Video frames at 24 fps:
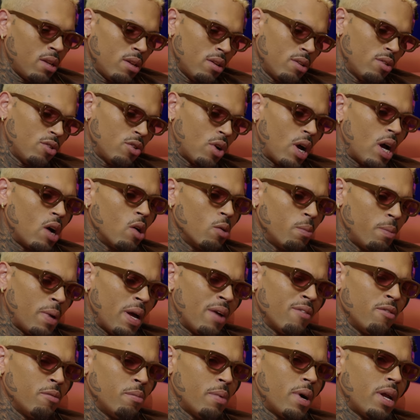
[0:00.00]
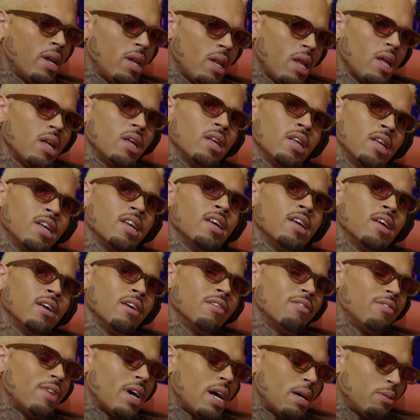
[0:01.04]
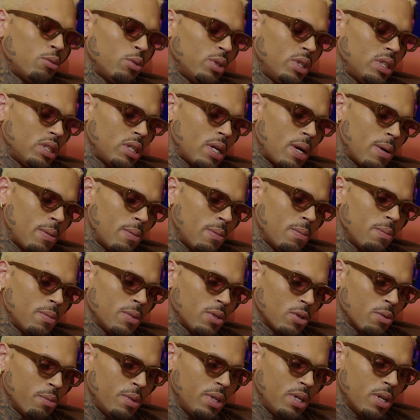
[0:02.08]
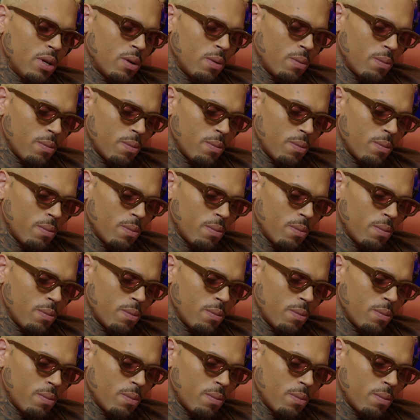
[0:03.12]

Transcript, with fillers: So I hope everybody like vibes with this album. It's gonna be dope.